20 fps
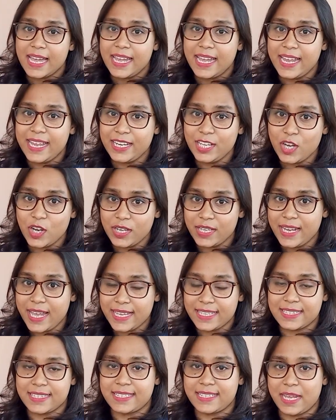In your
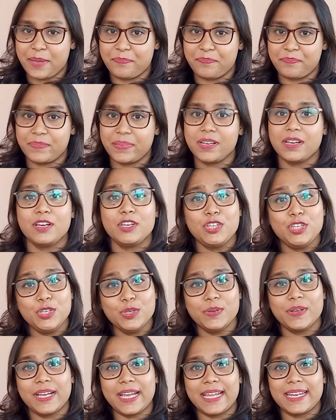next step,
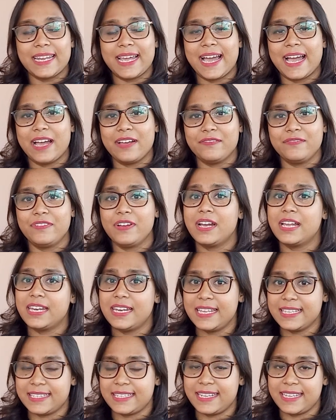you can have
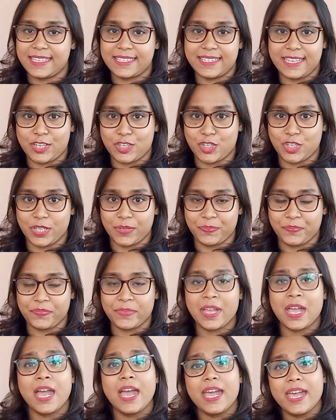listening session.
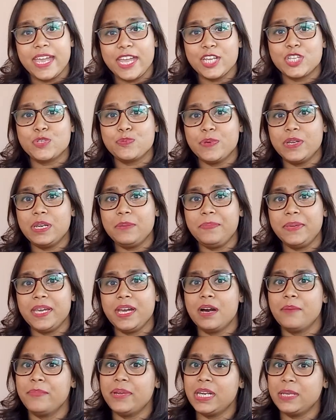It will be
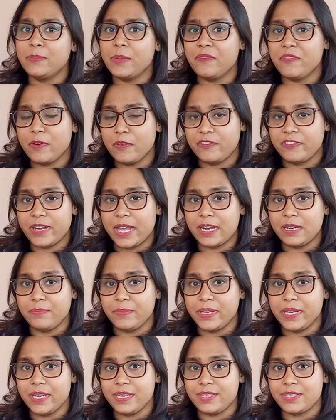a minimum of 10
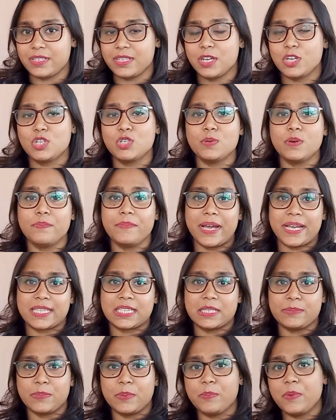minutes to a
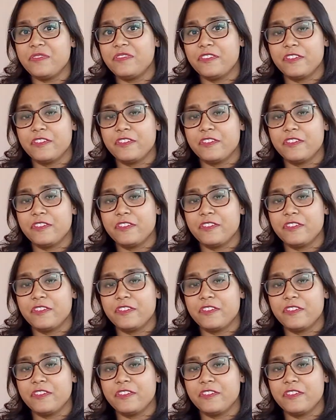maximum of